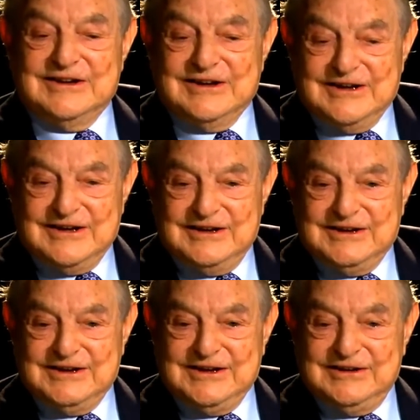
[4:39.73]

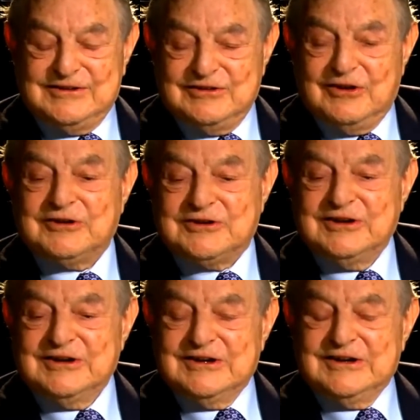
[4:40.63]
it's not,
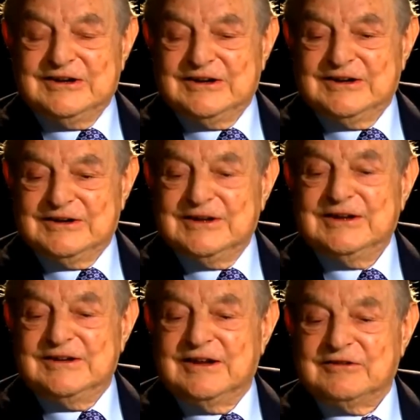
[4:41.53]

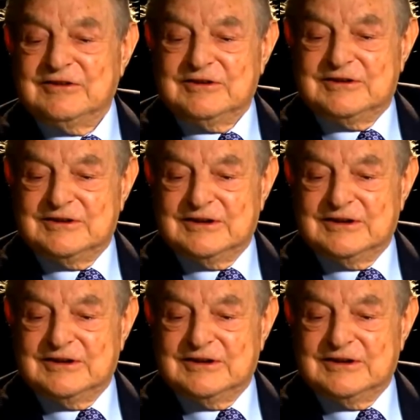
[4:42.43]
it doesn't